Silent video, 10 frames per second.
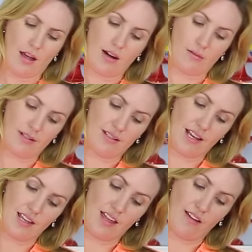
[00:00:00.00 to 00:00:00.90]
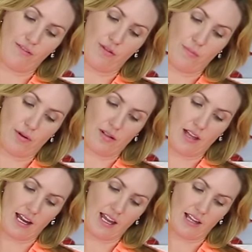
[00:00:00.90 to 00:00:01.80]
I don't want to say they have
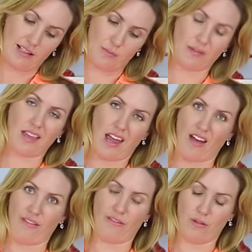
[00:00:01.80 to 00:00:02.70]
football-like heads, but they have